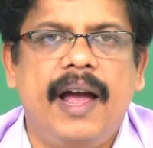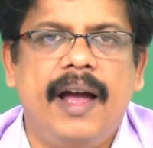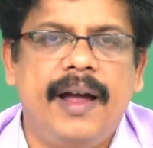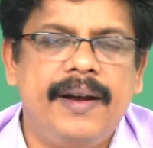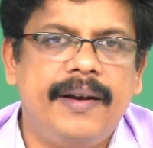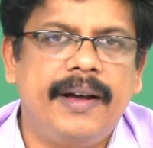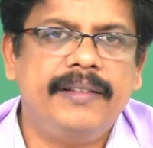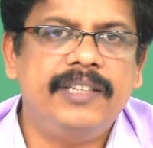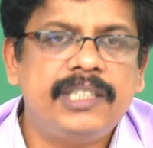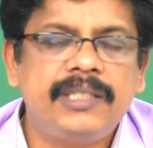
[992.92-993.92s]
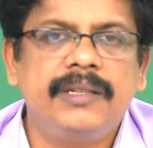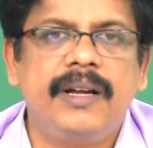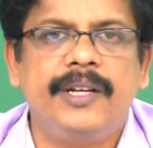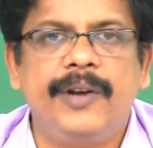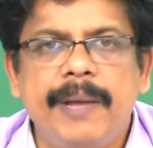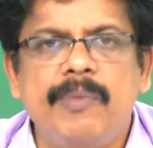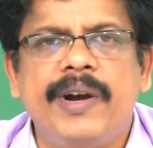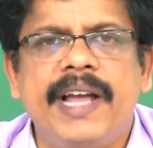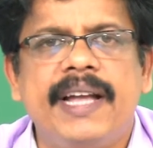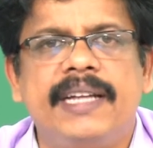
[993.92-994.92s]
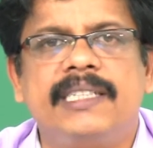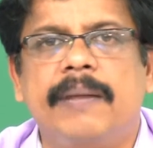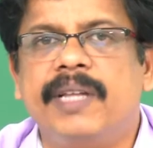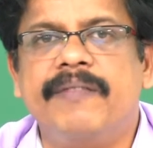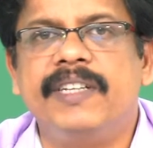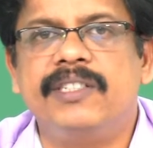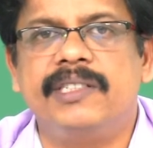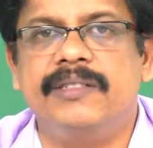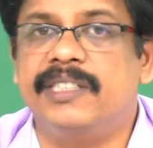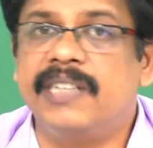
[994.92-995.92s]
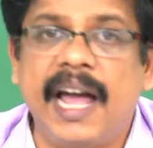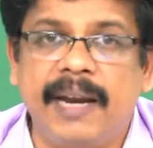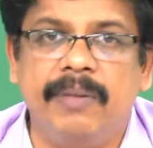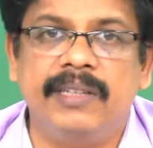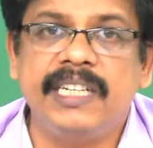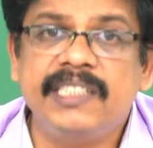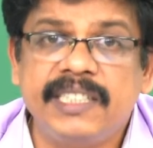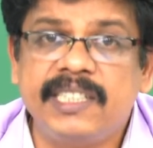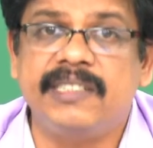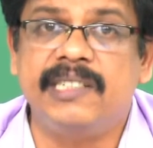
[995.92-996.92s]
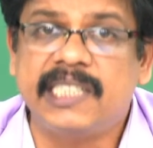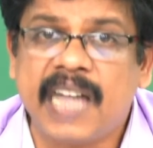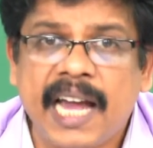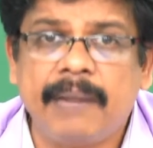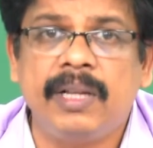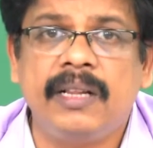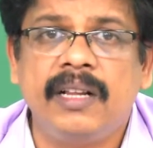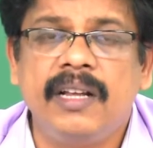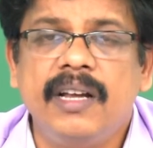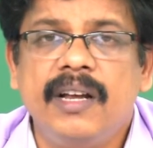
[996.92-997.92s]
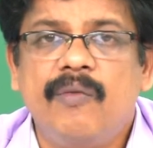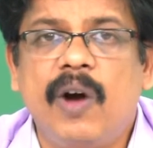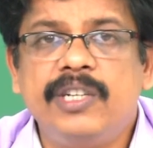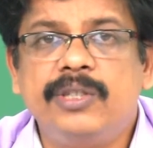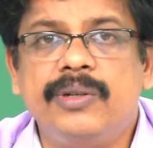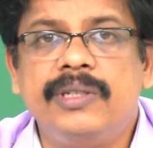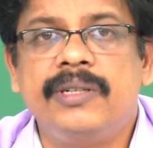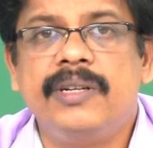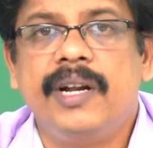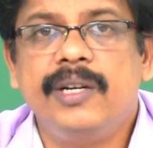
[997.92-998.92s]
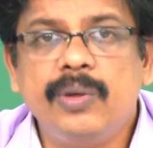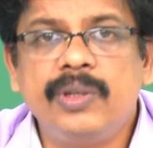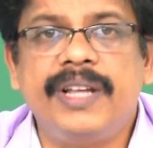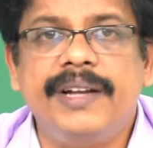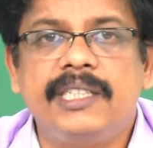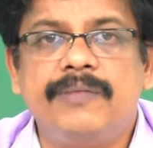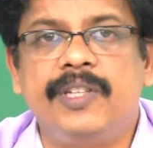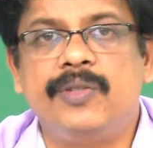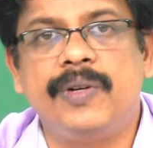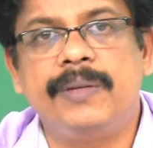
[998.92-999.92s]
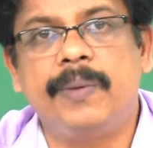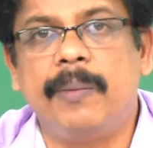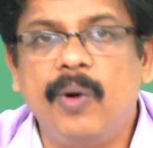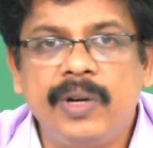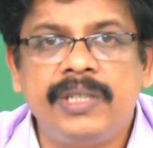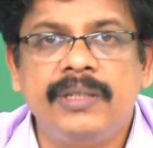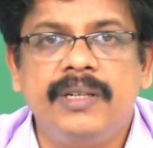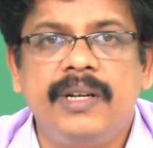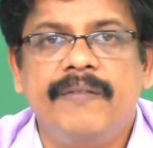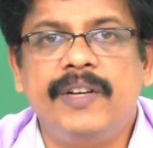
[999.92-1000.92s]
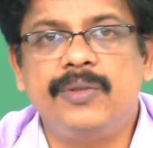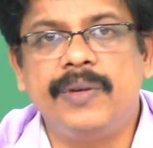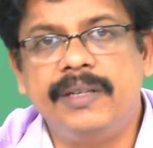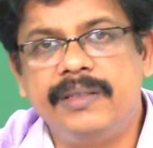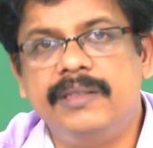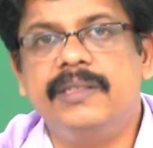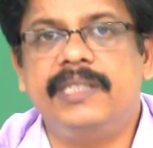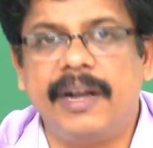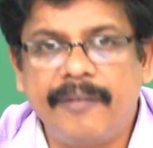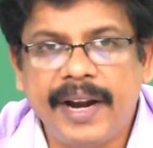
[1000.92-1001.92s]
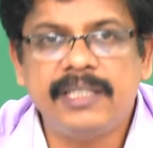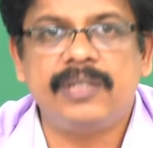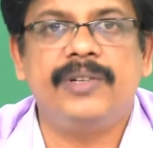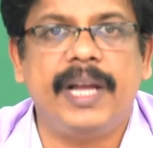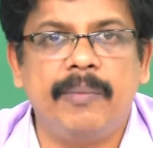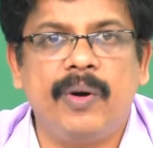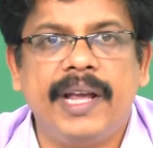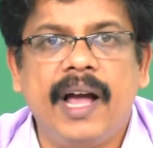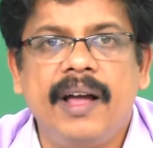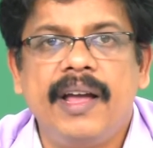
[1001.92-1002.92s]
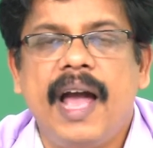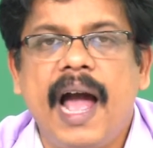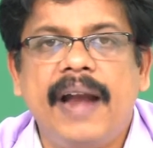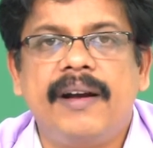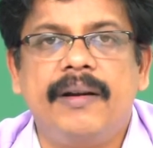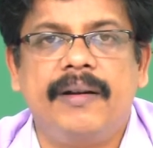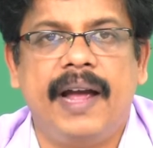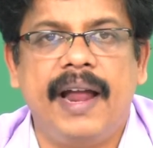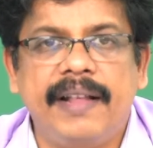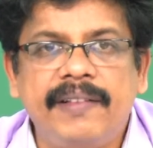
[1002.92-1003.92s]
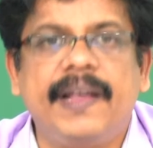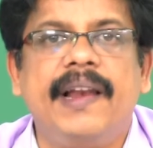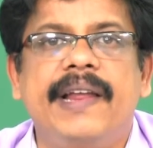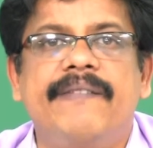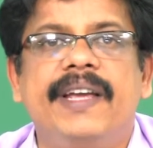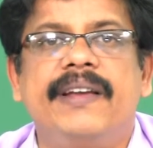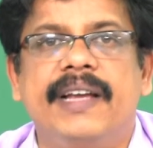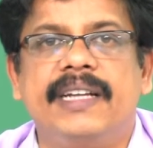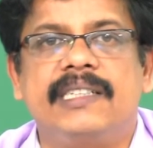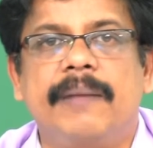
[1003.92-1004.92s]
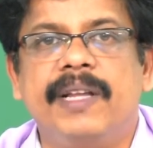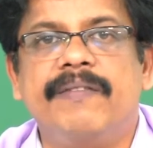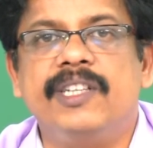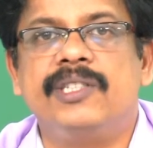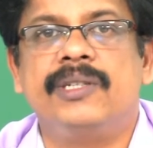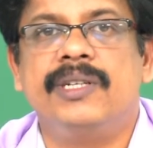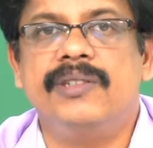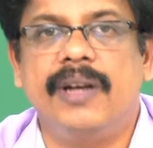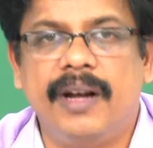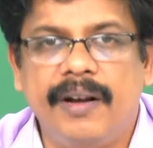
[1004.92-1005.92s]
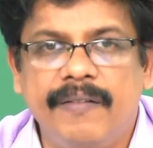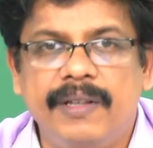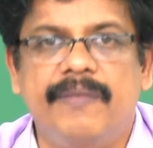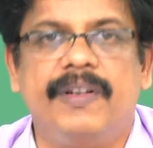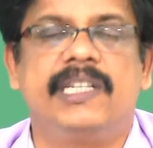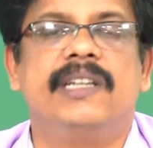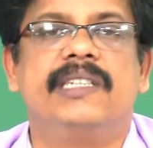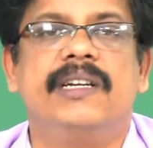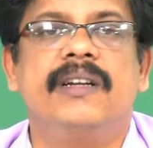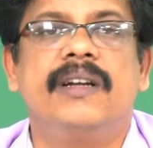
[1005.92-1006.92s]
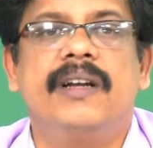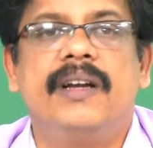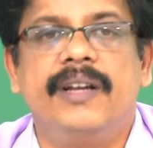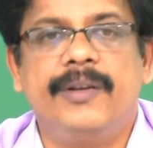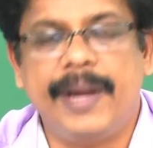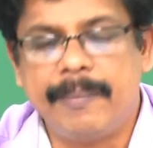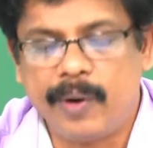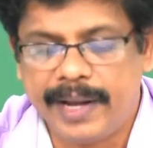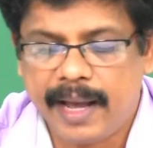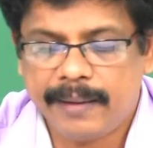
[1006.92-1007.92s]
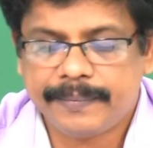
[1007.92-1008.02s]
and this eudaimonia is something which is desirable. Since it is desirable, one should do things which would promote, which would generate eudaimonia, and an ethical living is something which results in eudaimonia.